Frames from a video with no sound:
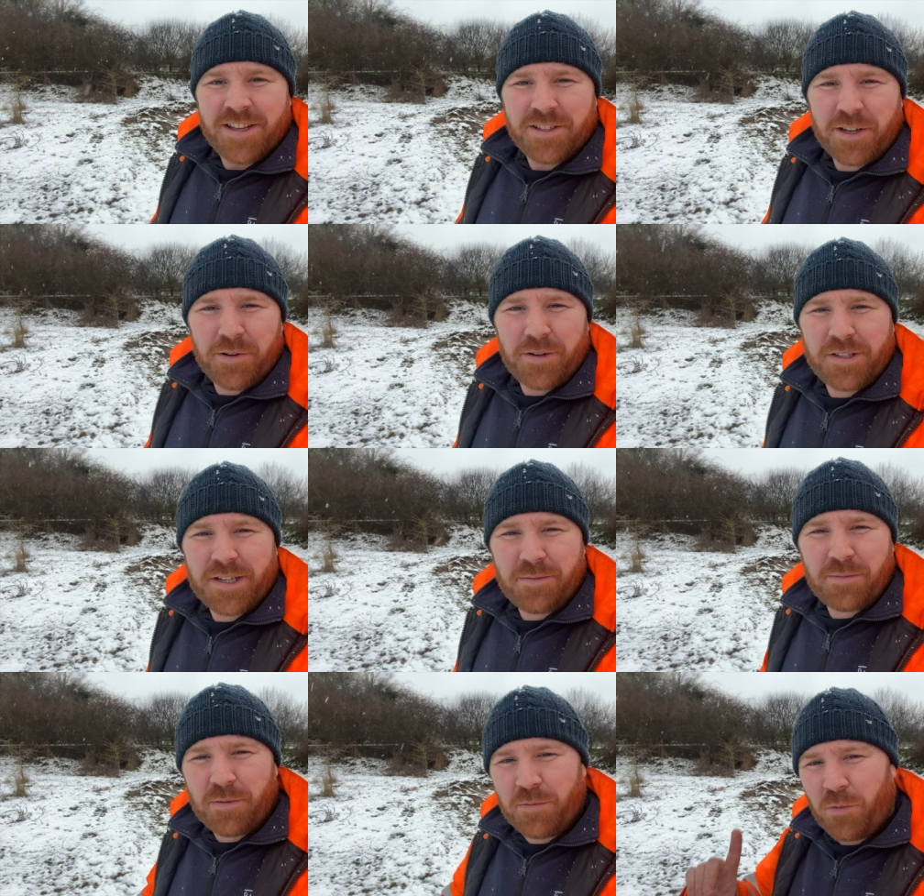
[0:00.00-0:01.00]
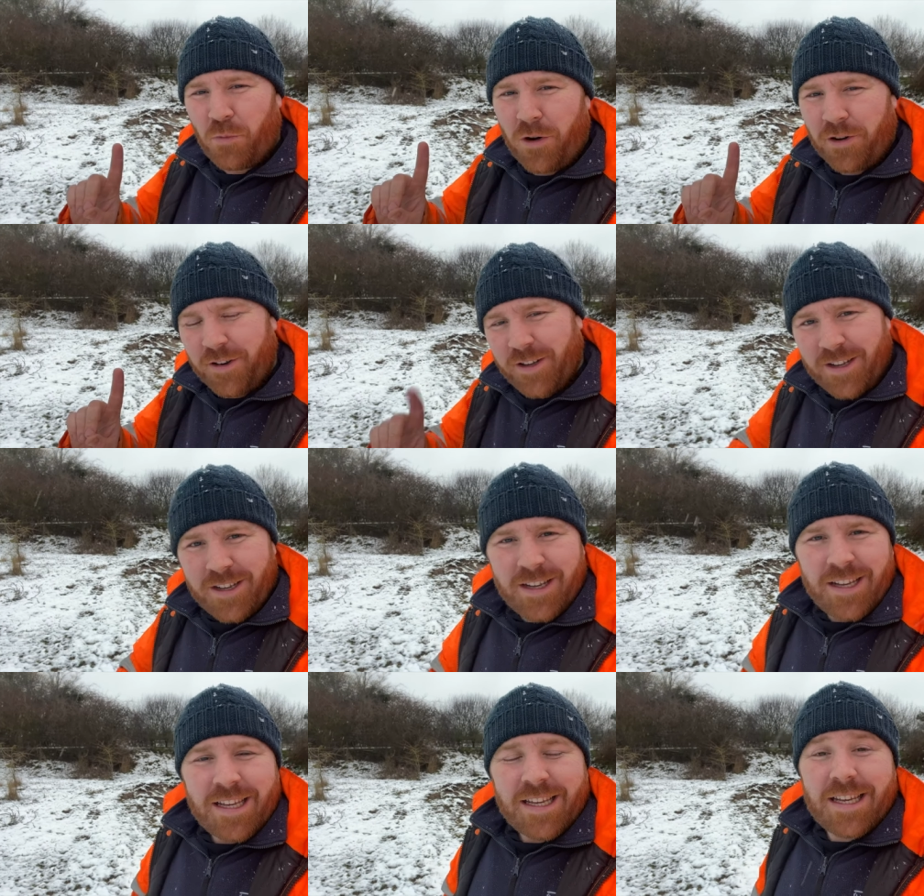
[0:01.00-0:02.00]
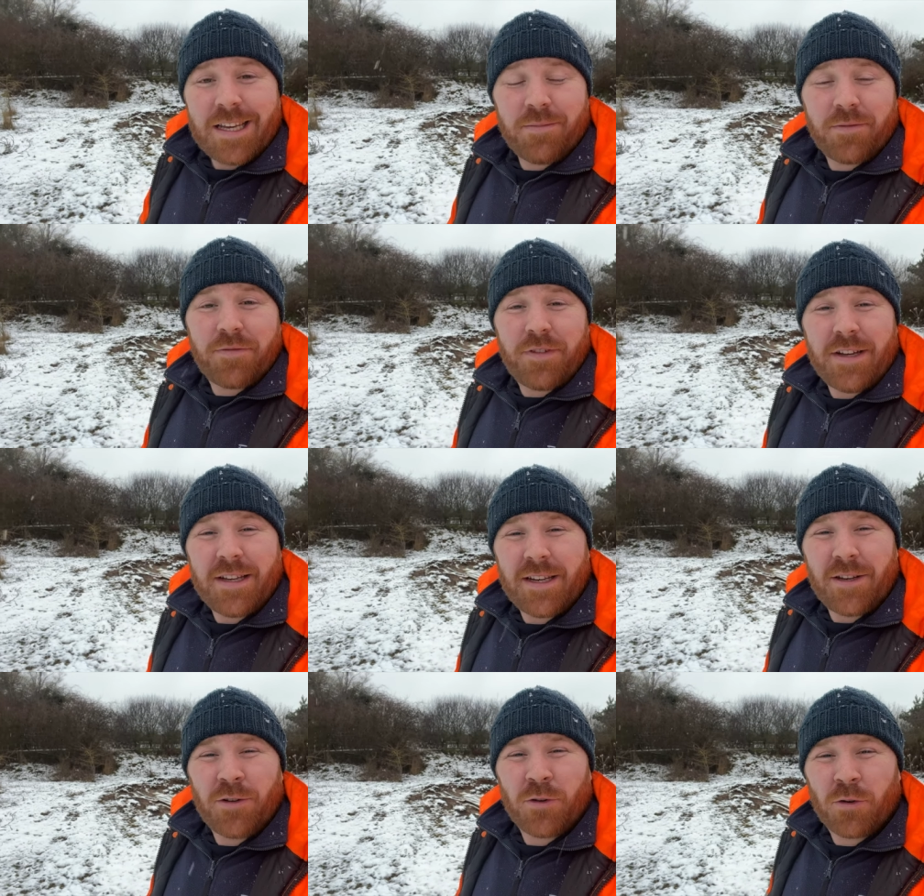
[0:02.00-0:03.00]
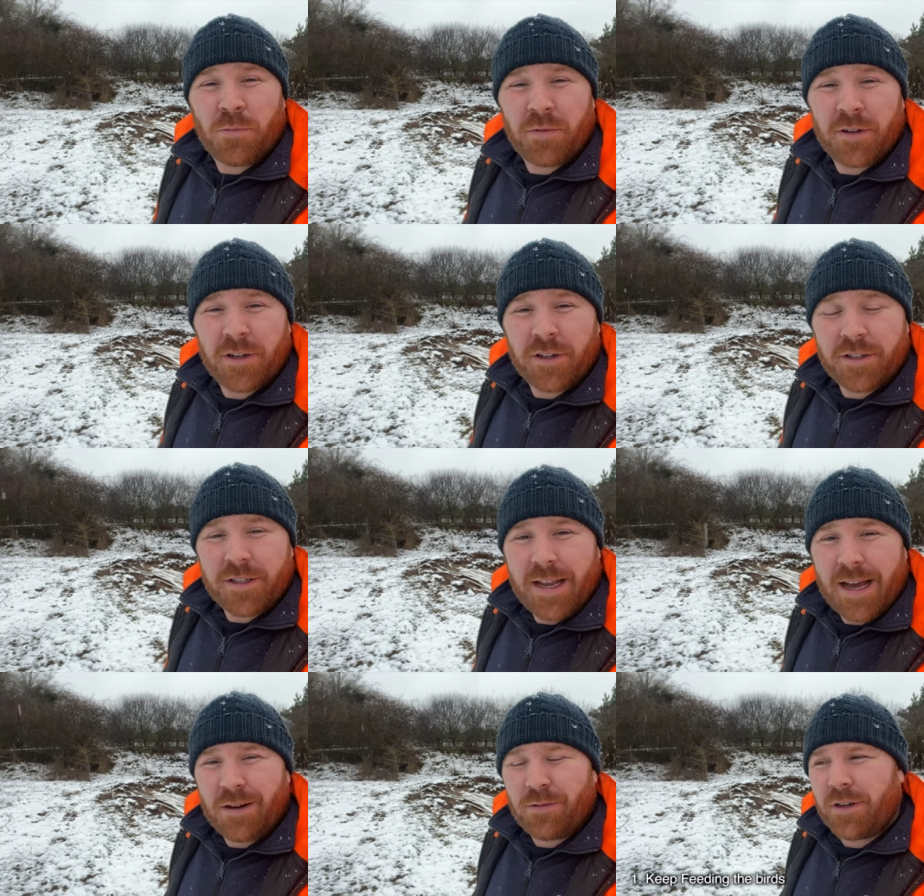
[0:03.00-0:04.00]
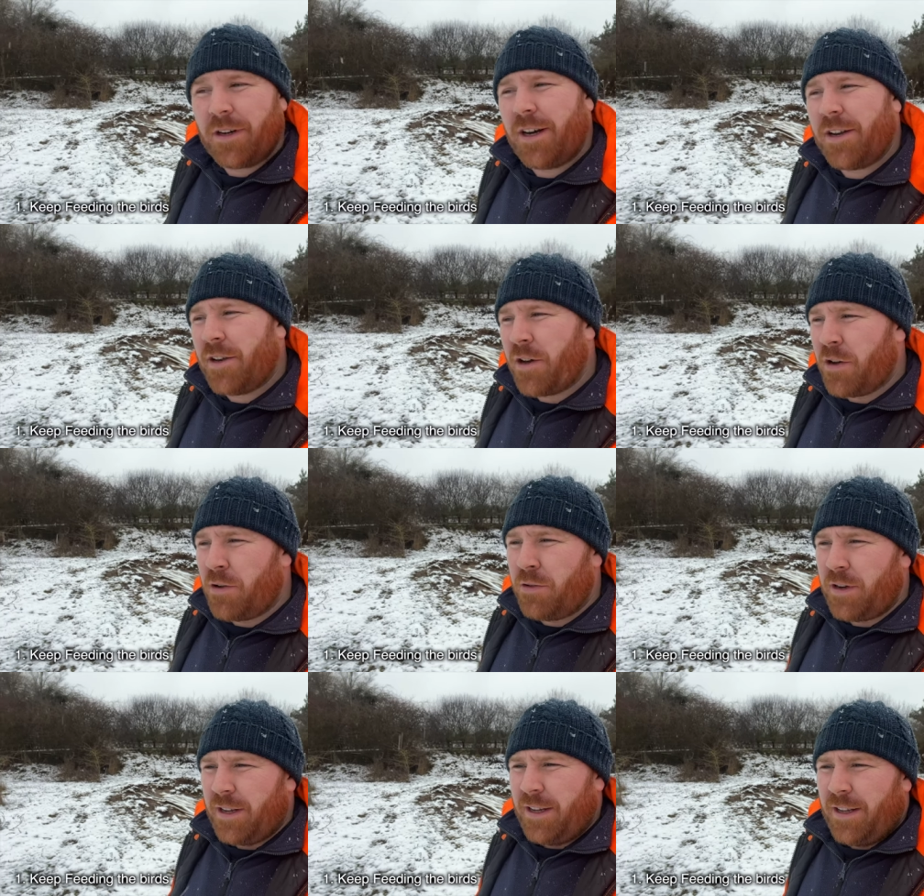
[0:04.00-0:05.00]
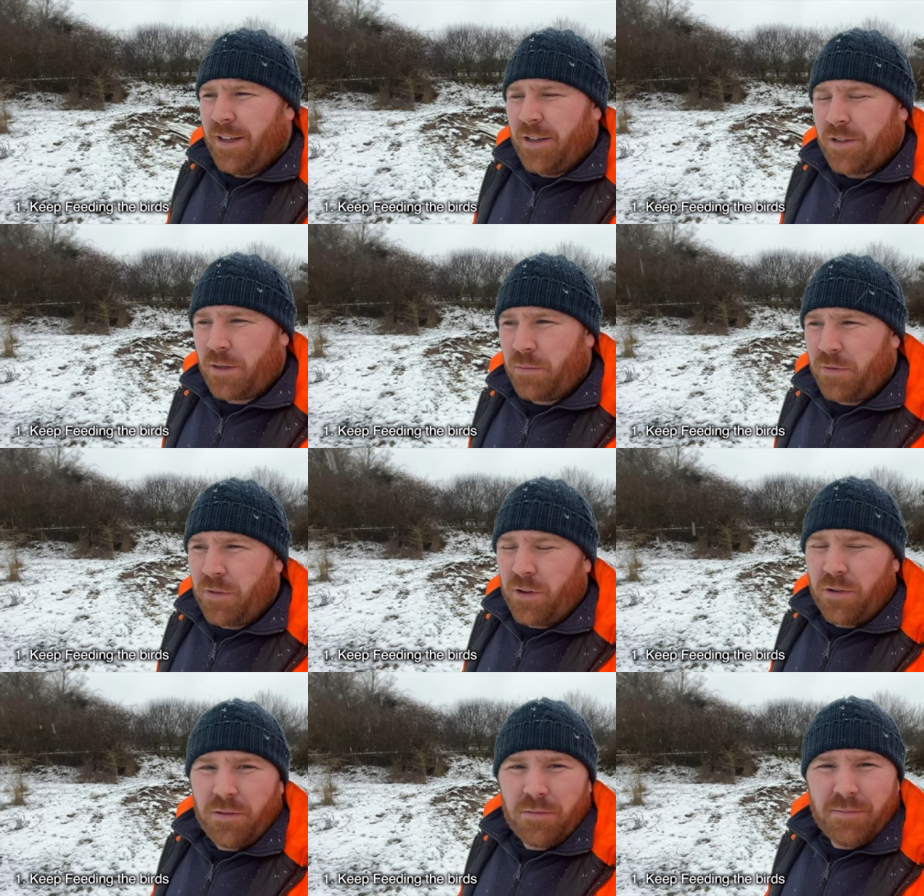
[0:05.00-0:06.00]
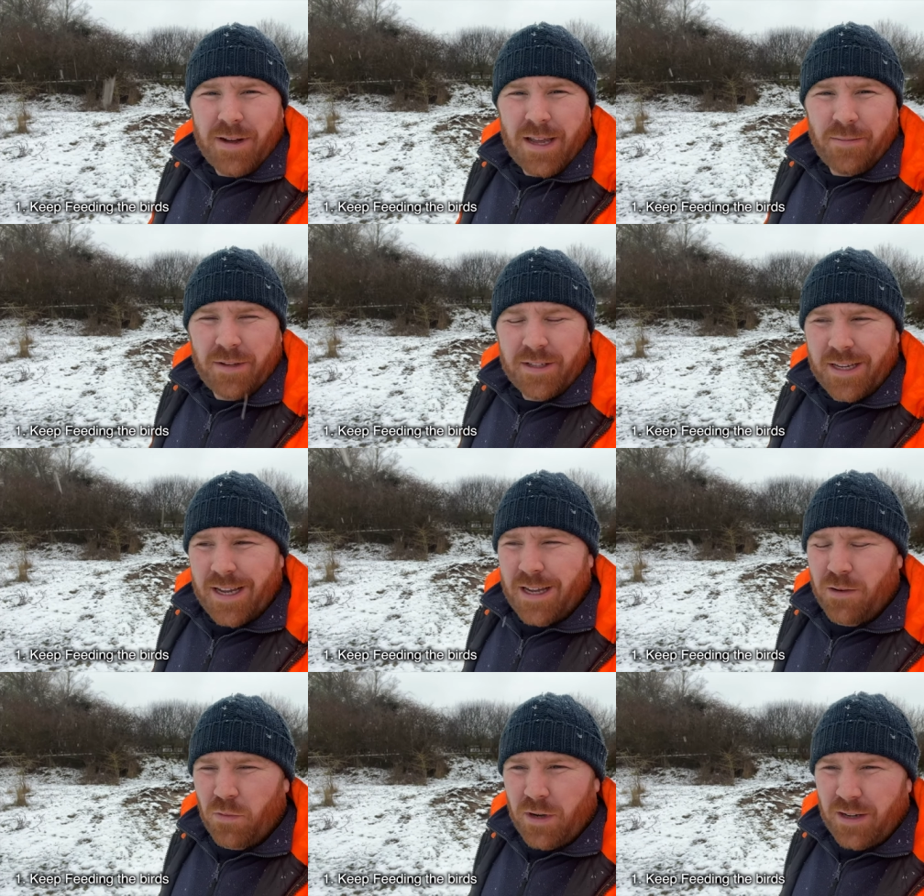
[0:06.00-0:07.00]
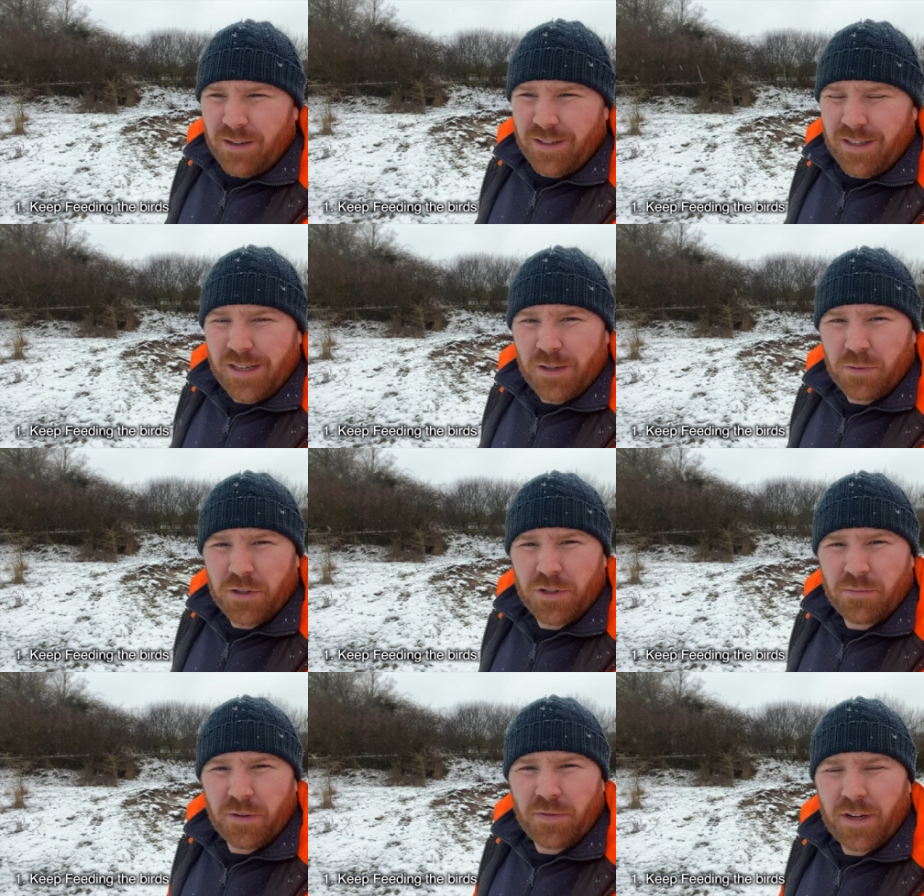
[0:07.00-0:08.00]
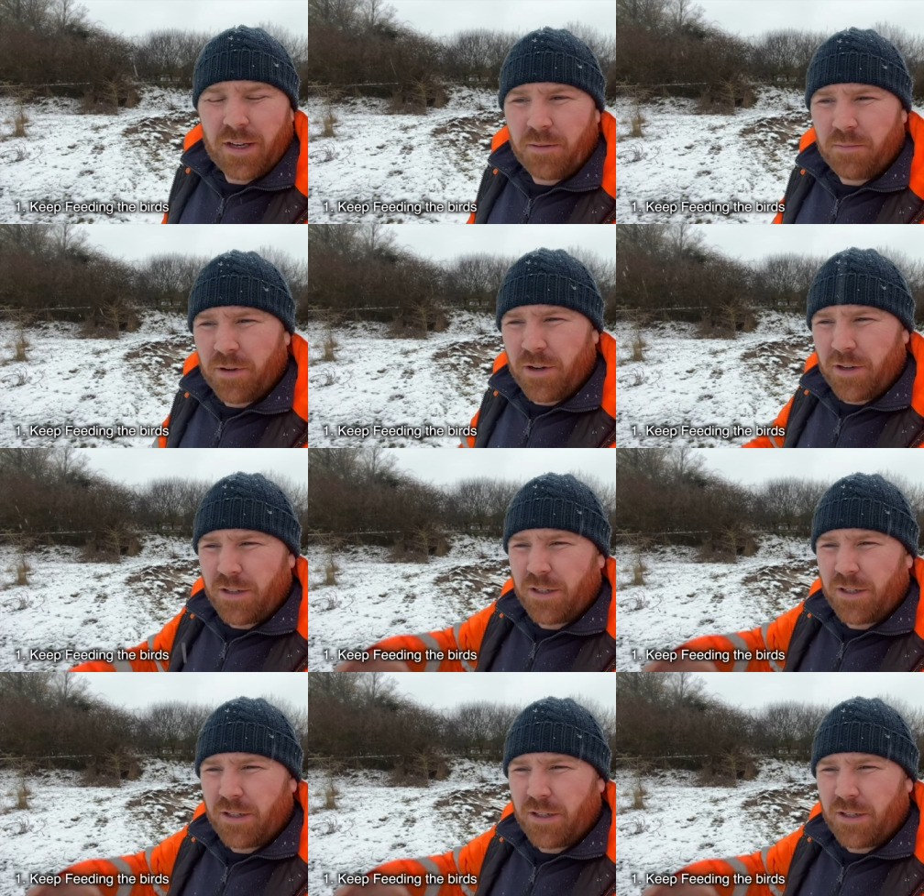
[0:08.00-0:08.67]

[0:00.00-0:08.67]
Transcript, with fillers: So tip number one, keep feeding your birds. Now, I know some of you may be saying, well, we shouldn't be feeding birds,